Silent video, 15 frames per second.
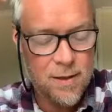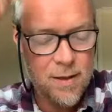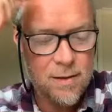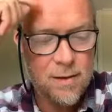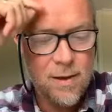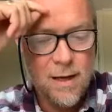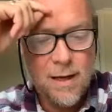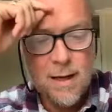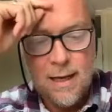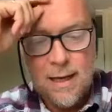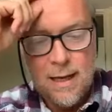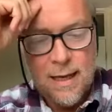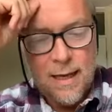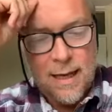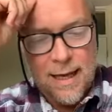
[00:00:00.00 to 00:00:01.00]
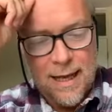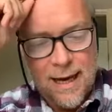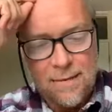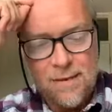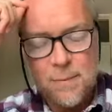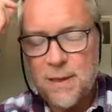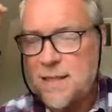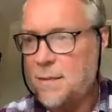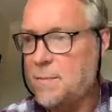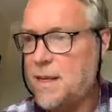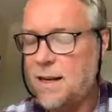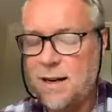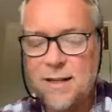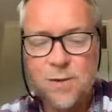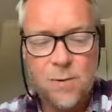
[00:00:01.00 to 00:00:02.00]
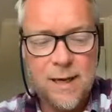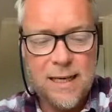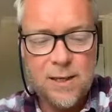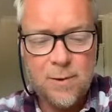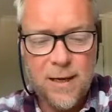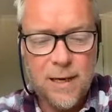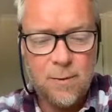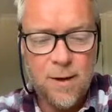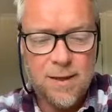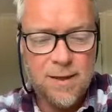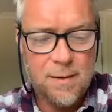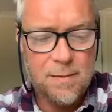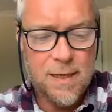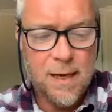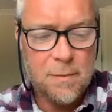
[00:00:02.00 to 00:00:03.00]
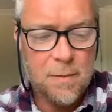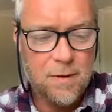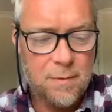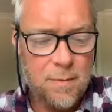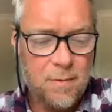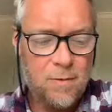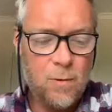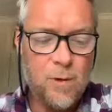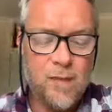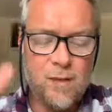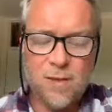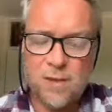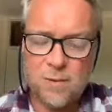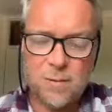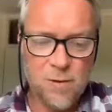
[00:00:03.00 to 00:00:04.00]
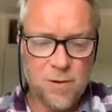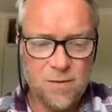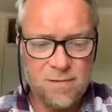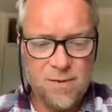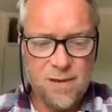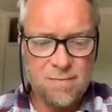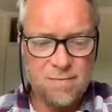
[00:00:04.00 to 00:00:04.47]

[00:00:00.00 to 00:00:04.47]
So it'll have to be something like 2021 September before we do some sort of